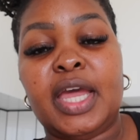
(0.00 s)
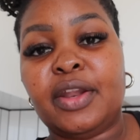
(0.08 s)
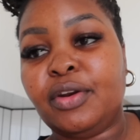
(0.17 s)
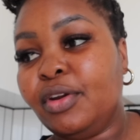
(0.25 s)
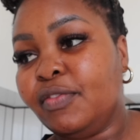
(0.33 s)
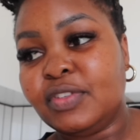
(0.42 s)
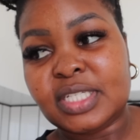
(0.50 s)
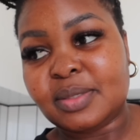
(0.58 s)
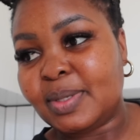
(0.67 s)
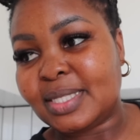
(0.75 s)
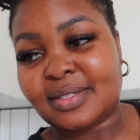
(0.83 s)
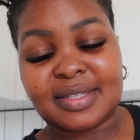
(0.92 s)
I don't know if Dizzy
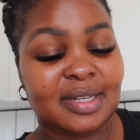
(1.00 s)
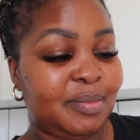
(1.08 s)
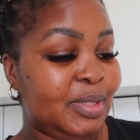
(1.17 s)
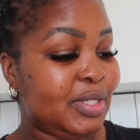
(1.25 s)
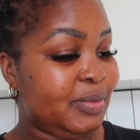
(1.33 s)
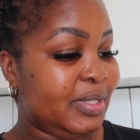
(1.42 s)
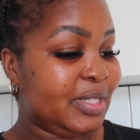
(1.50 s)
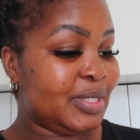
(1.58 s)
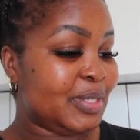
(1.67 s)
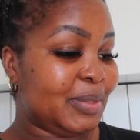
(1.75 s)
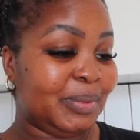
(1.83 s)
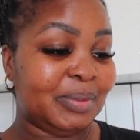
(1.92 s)
Basil's gonna be doing the
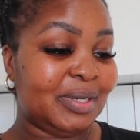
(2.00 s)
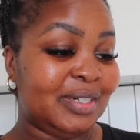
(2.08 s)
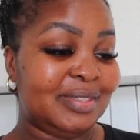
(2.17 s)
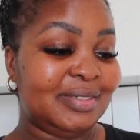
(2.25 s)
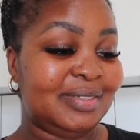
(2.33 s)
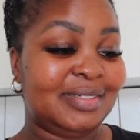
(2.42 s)
school run.